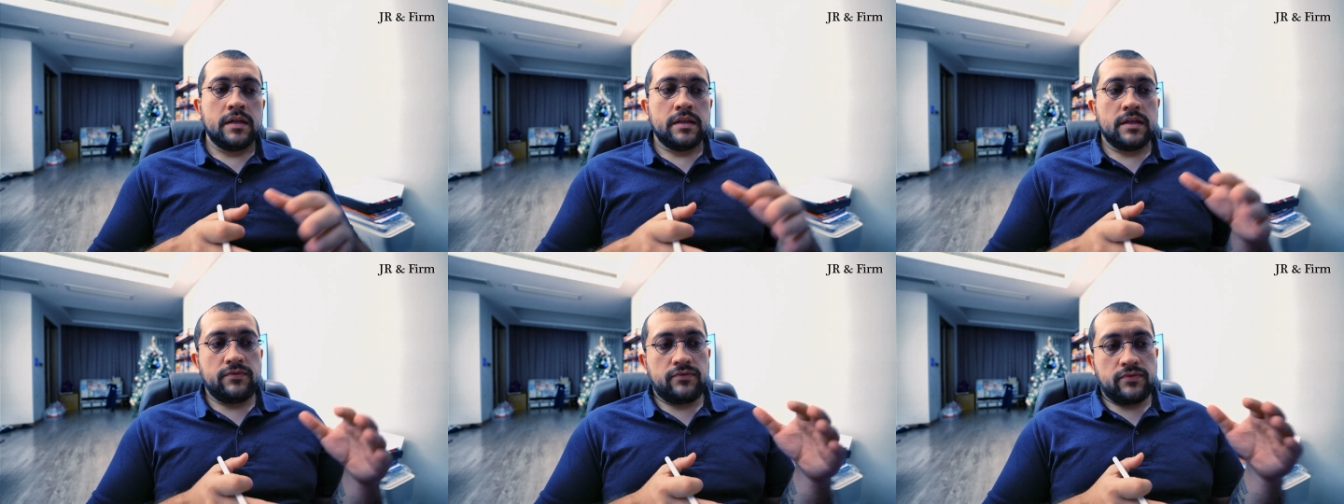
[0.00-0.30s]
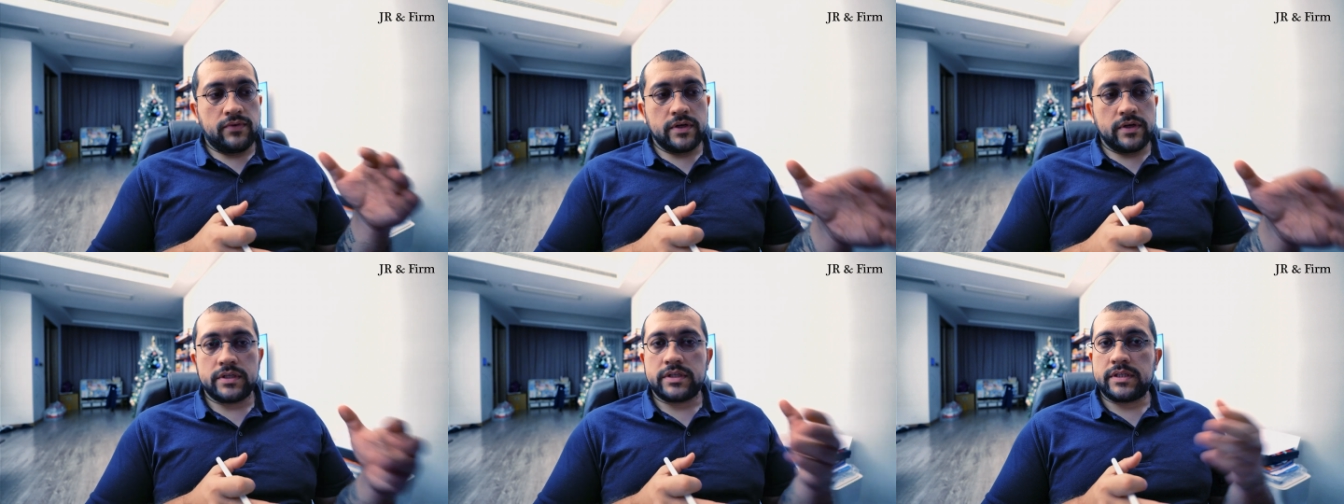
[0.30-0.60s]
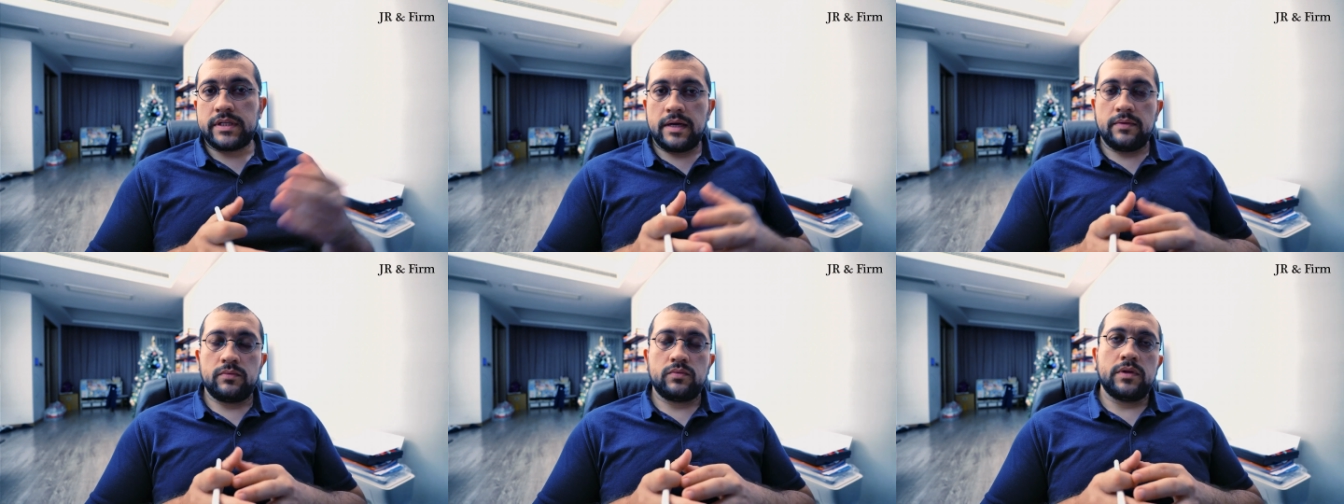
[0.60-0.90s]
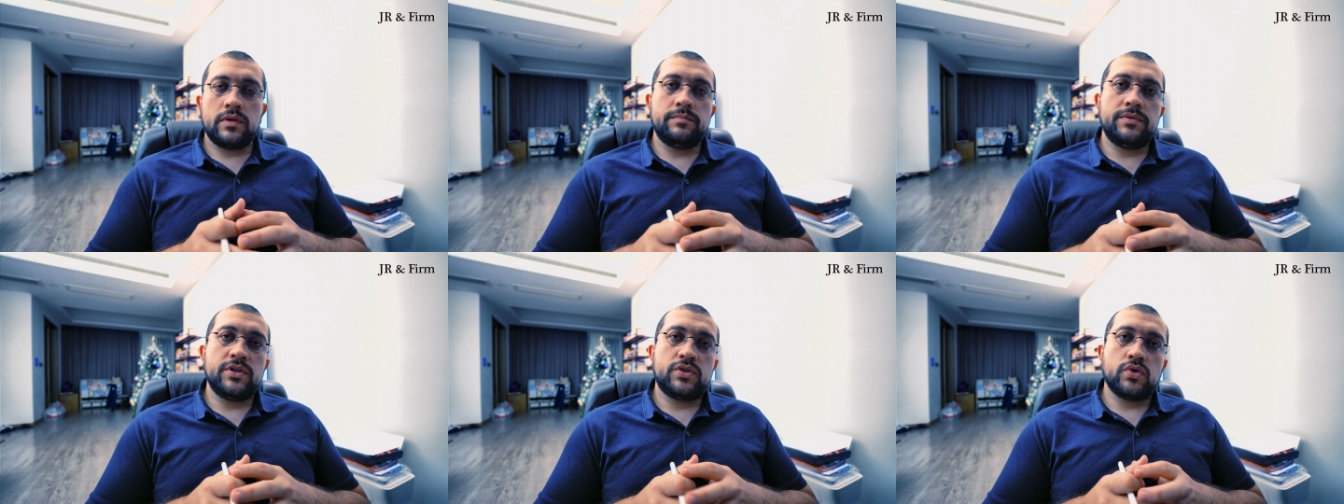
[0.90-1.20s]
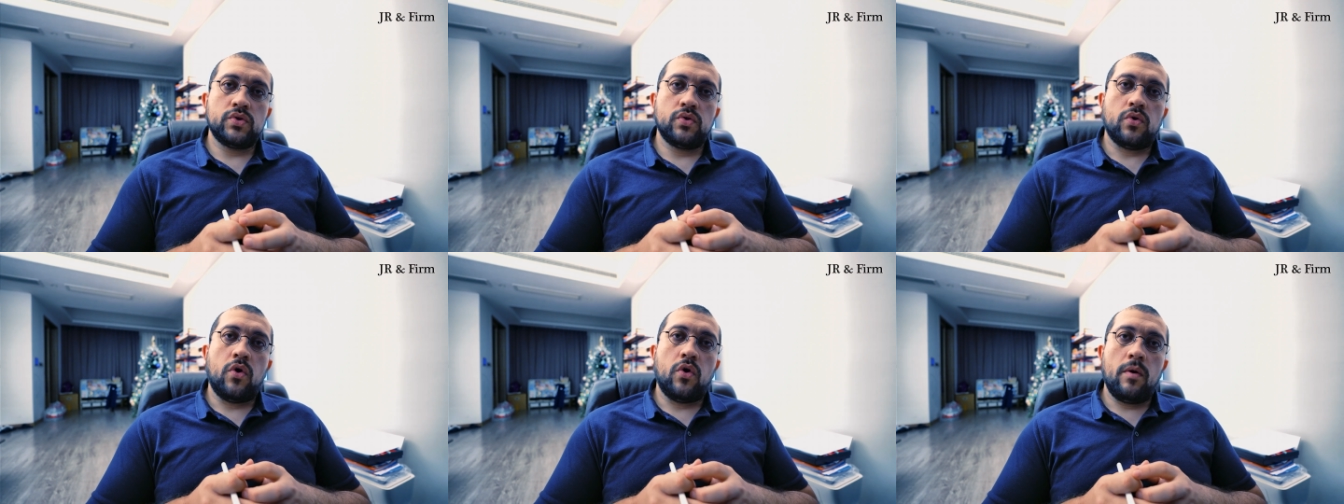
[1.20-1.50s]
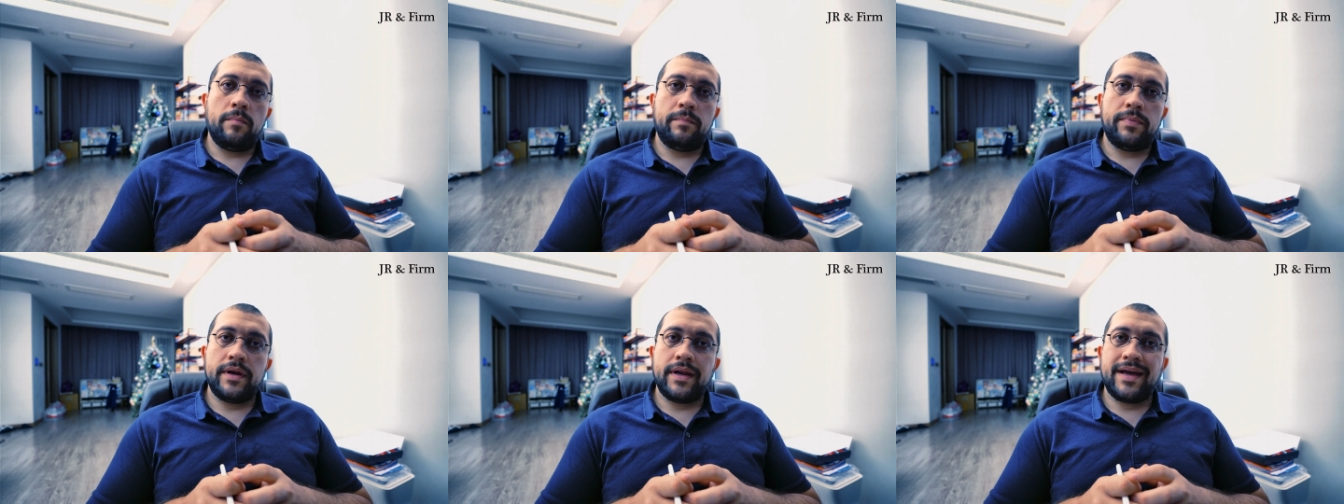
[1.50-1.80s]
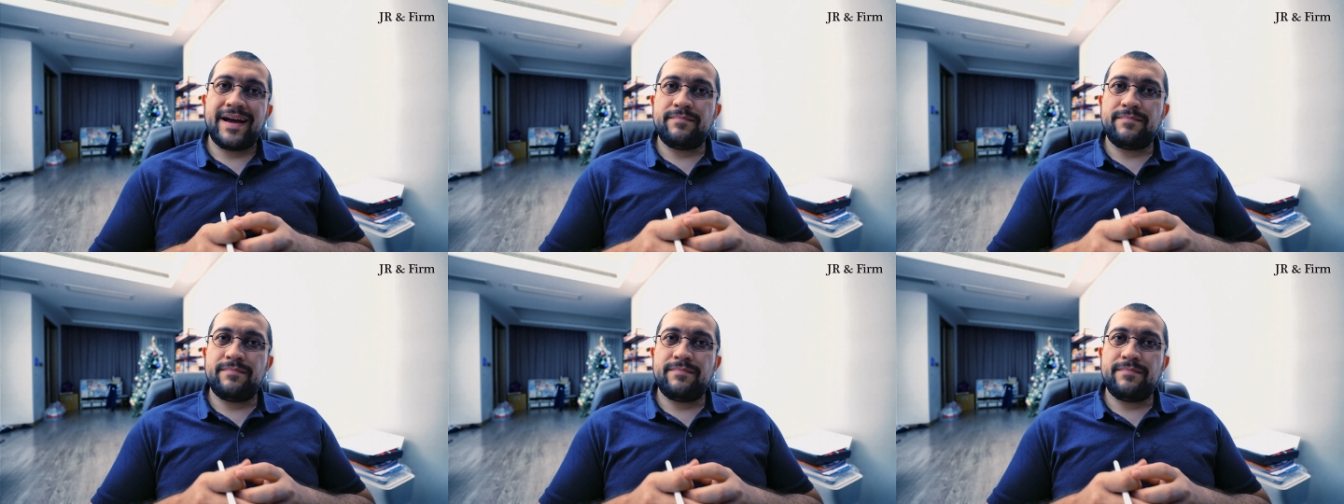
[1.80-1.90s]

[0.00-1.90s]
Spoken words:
The first step will be to open